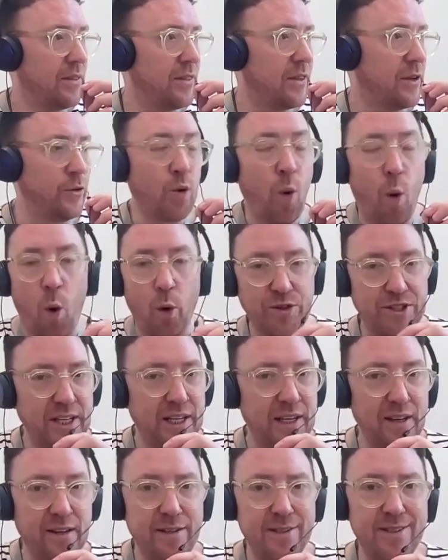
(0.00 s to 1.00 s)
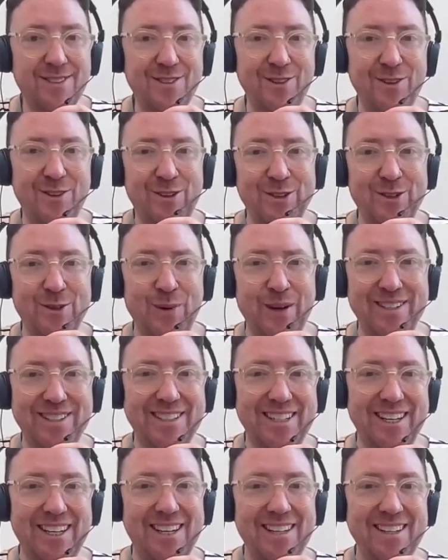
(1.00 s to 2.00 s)
the noughties and the
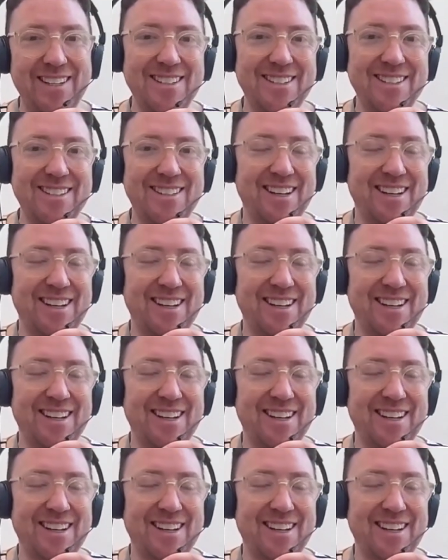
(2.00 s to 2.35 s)
20s,